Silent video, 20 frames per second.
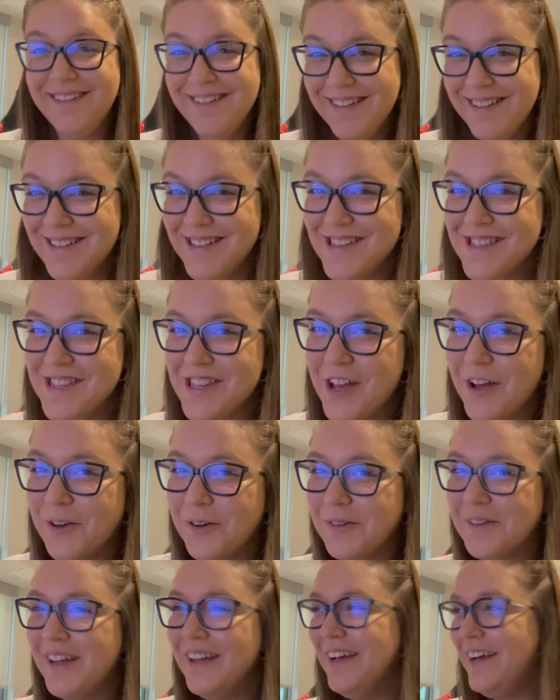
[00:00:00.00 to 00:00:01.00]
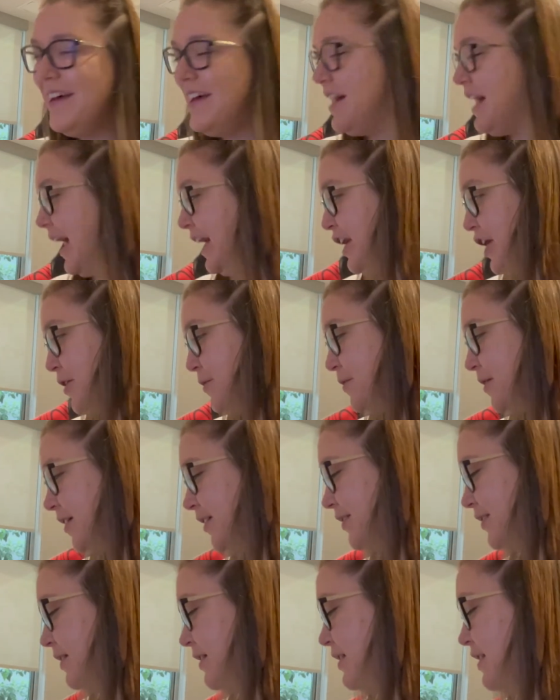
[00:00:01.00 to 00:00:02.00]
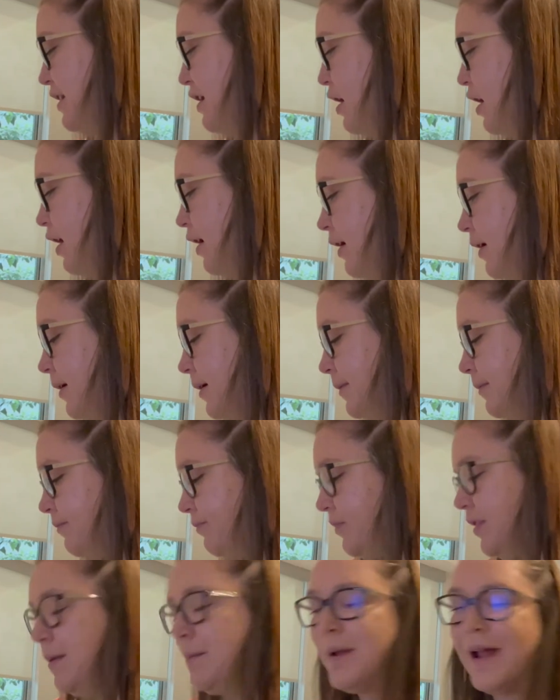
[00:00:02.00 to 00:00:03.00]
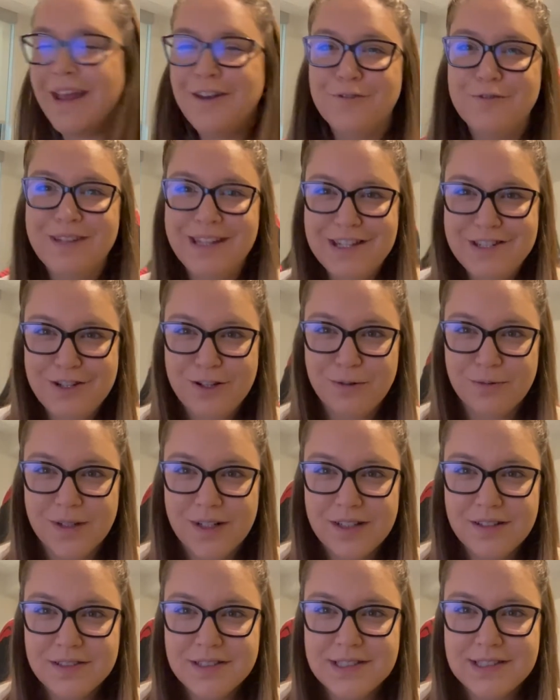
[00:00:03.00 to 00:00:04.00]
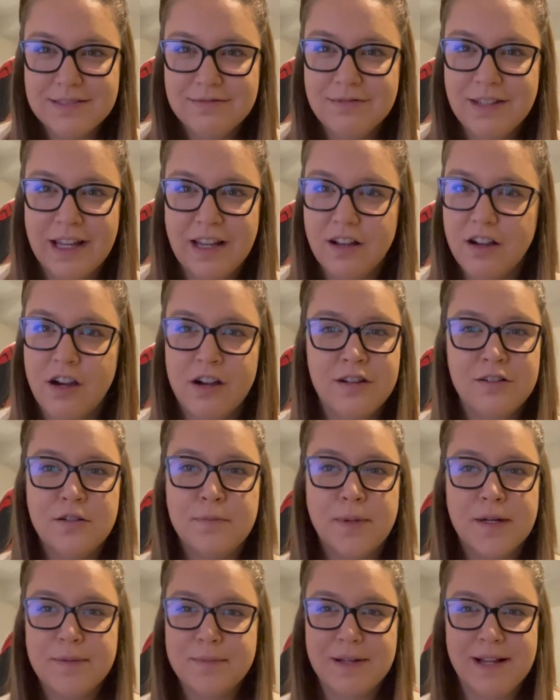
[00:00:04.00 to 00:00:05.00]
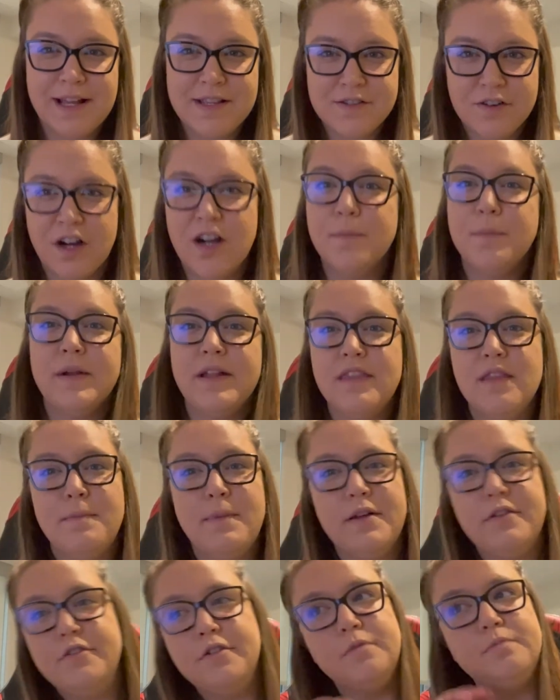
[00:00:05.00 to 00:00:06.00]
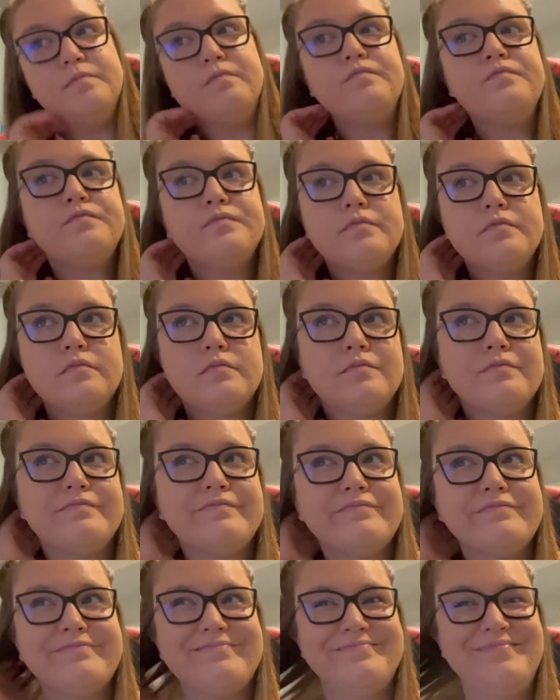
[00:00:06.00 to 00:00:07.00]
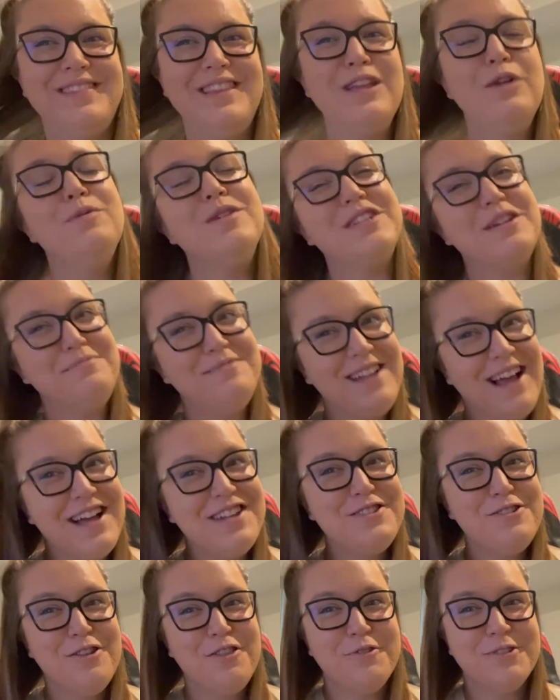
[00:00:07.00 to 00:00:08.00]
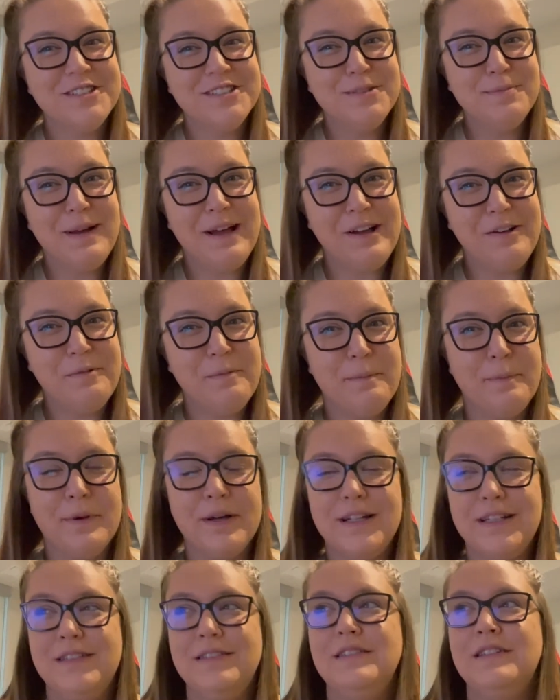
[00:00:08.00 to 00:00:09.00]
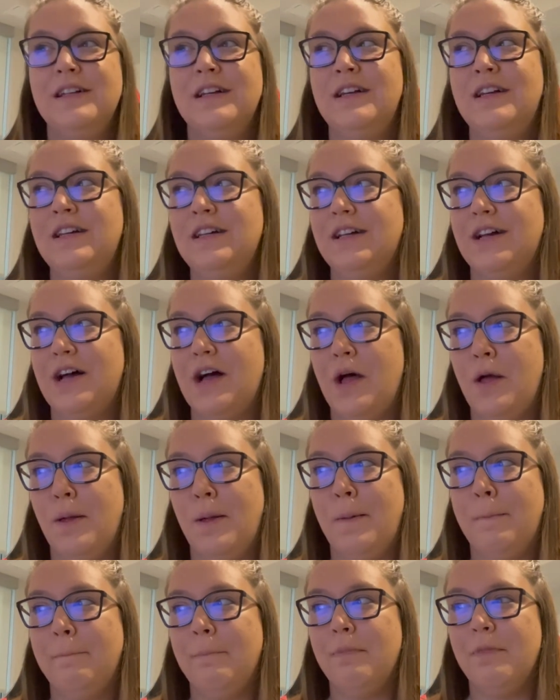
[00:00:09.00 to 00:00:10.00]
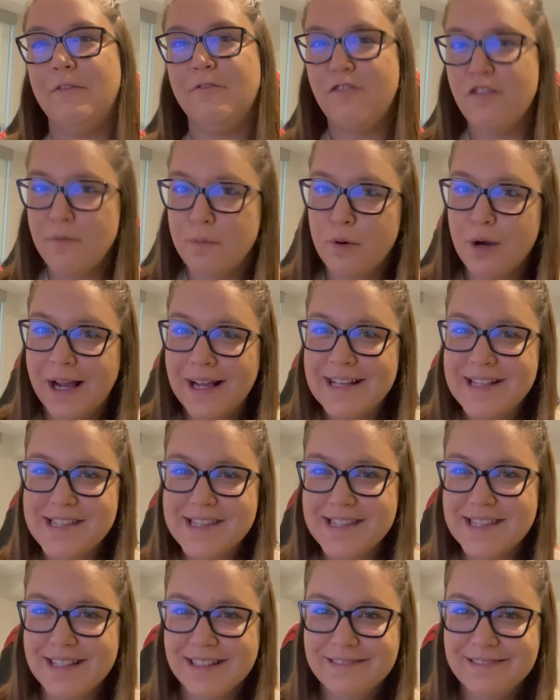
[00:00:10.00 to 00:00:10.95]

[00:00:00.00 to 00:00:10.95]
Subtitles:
So I got a rug, but I don't need 2 rugs. Like our new apartment has carpet in the bedroom, which I'm not too thrilled about, but for the price